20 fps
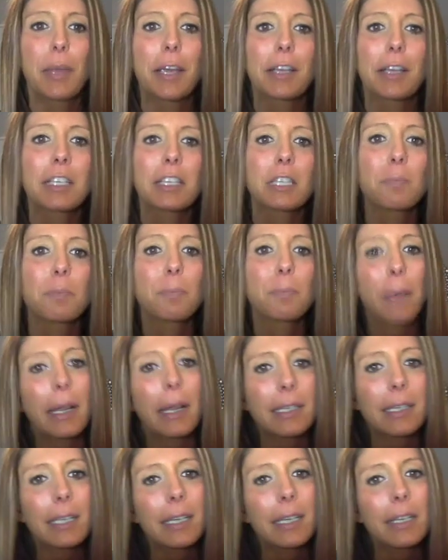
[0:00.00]

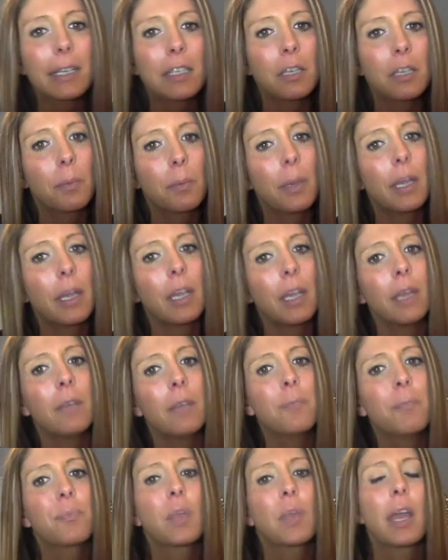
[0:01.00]
expected it to be.